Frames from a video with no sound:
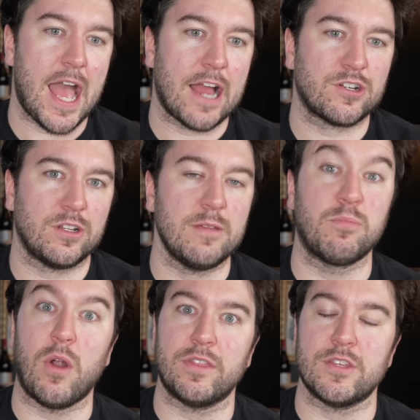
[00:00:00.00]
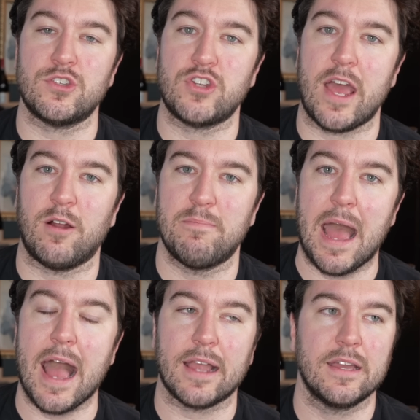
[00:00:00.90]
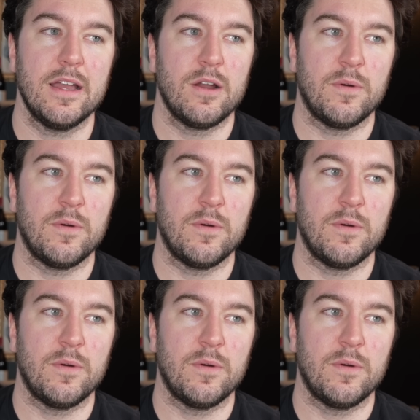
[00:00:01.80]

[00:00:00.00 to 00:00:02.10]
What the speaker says: actually brought this channel back